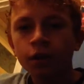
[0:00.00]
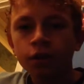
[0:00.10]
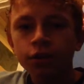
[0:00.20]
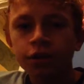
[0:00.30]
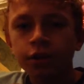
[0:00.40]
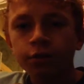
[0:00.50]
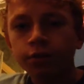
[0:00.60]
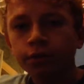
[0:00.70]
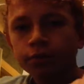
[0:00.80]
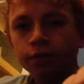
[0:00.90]
So,
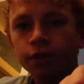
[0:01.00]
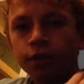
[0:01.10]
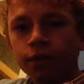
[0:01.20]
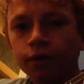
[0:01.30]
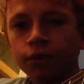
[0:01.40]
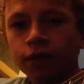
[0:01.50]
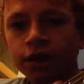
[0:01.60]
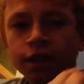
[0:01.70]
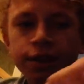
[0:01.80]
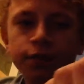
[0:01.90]
for the
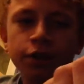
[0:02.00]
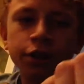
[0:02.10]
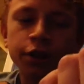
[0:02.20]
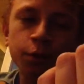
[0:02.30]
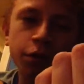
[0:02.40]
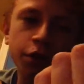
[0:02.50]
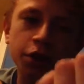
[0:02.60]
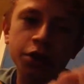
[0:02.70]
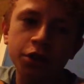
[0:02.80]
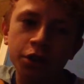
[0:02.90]
easy version, what you're going
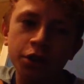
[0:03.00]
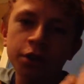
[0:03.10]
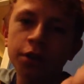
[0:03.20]
to do,